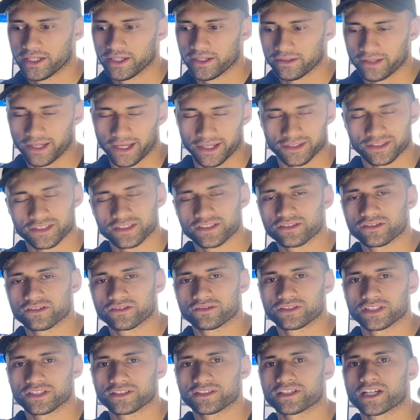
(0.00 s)
yeah,
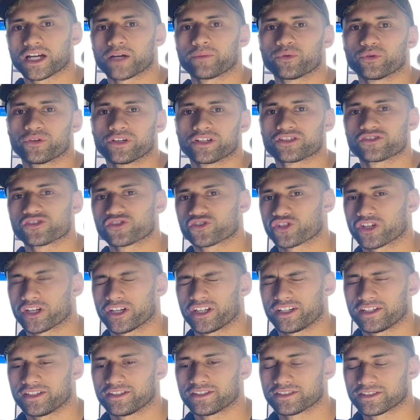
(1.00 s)
just a couple extra
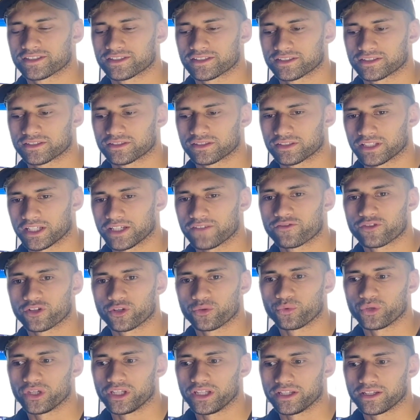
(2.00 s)
trainings every
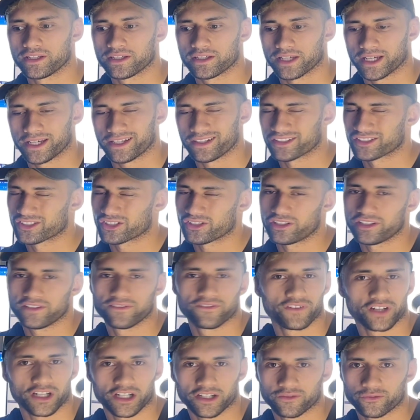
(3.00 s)
week, and it's only
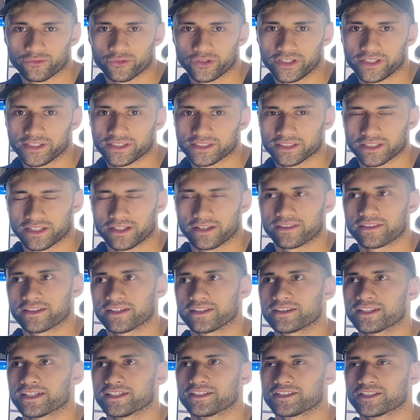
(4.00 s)
5 weeks, and I
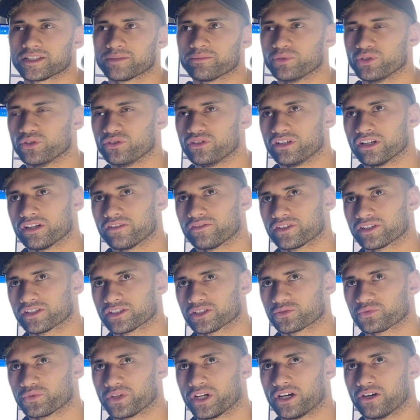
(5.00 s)
think that's the beauty of it
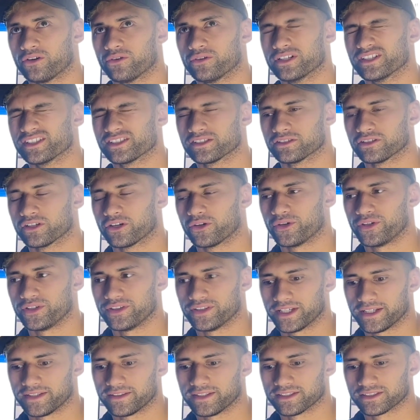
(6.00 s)
as well, is knowing
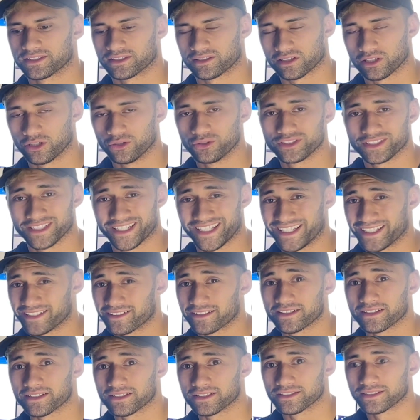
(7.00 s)
that there's a close
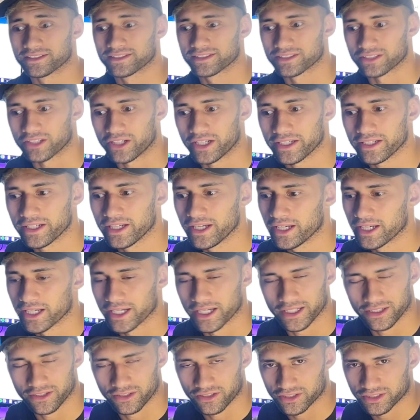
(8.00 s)
end in sight,
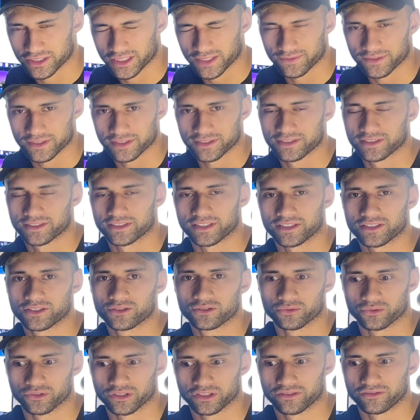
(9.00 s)
and you just have to stick
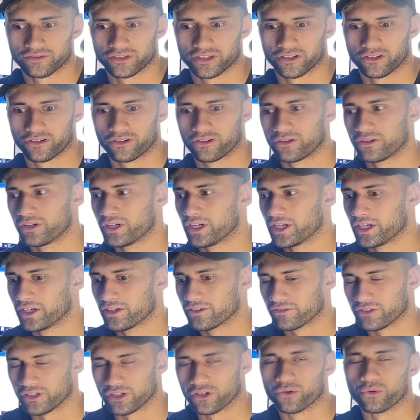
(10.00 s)
to it real
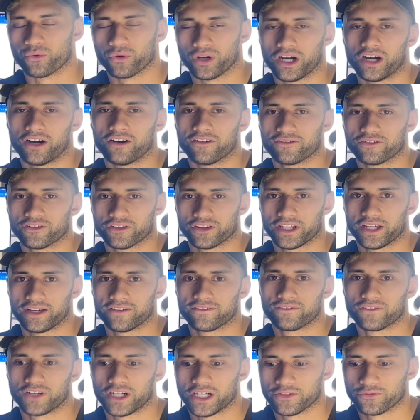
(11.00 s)
well for that
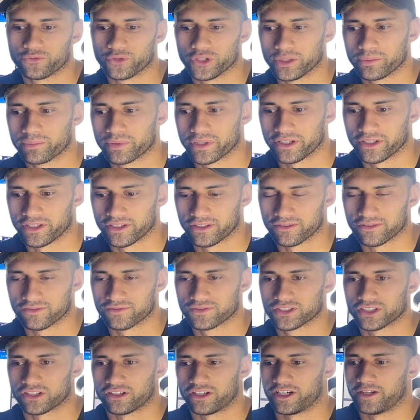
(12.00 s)
5-week period of
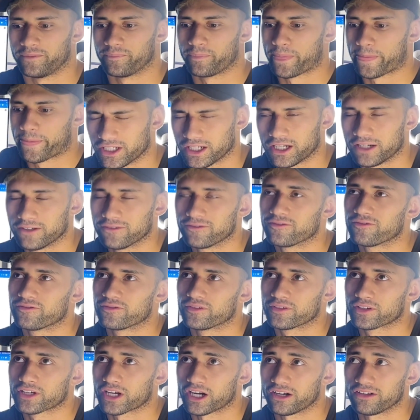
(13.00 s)
time. I've
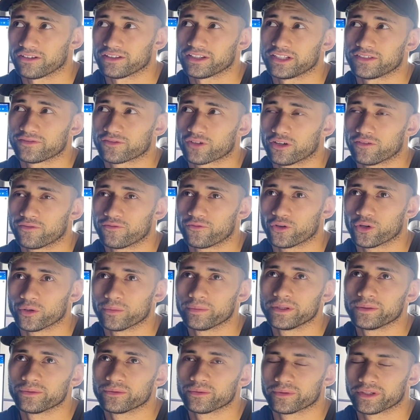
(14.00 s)
currently got 4
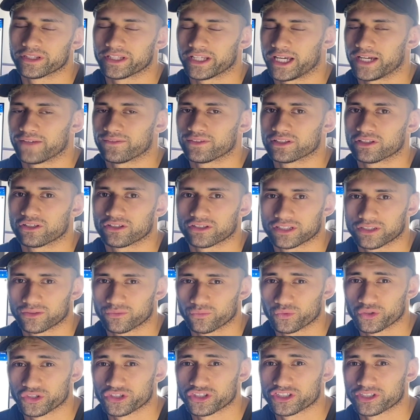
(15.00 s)
people, but they haven't locked in
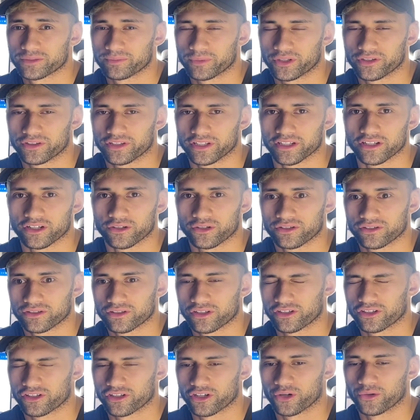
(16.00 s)
which spot they're going
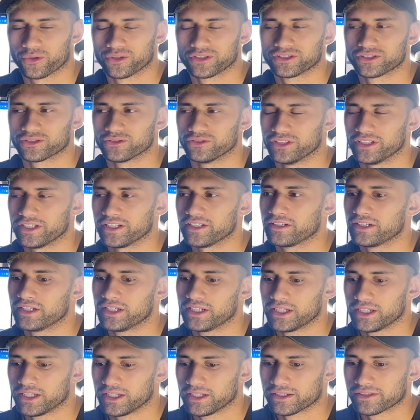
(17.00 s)
to go into yet.
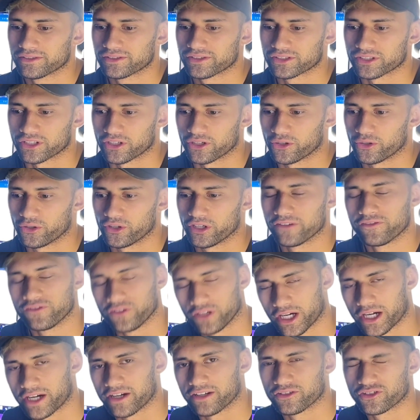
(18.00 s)
So if
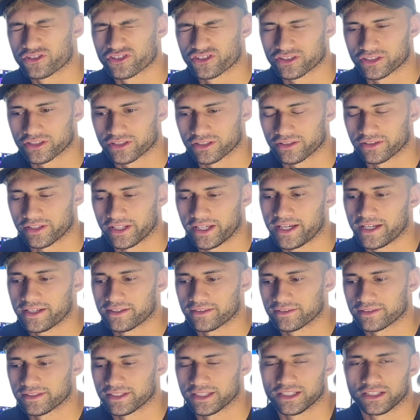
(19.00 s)
you are interested in that,
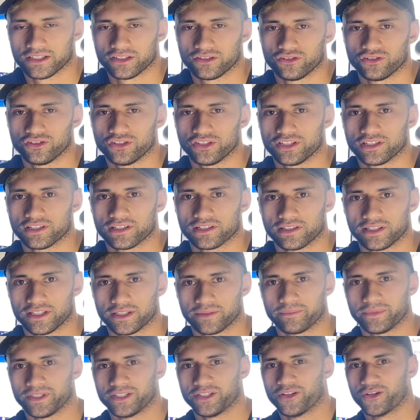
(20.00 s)
then you need to
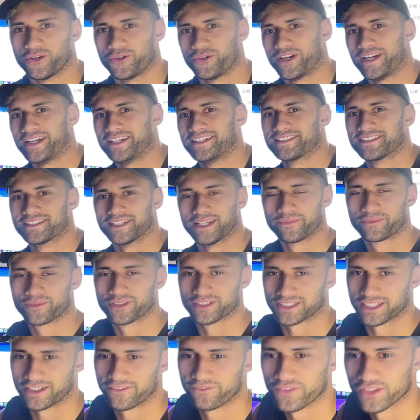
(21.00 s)
let me know ASAP,
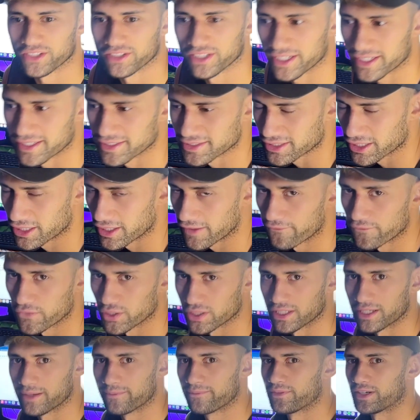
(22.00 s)
because I feel like it's going to
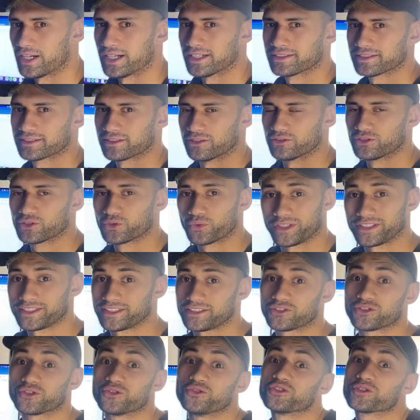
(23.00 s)
fill up fast. So
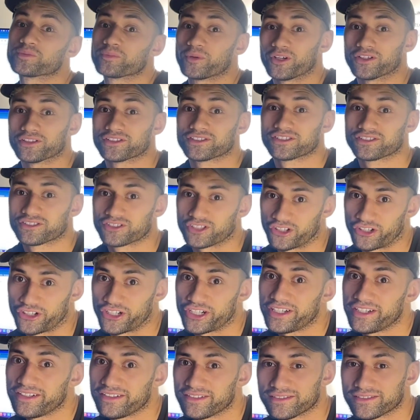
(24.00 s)
22 spots, sorry,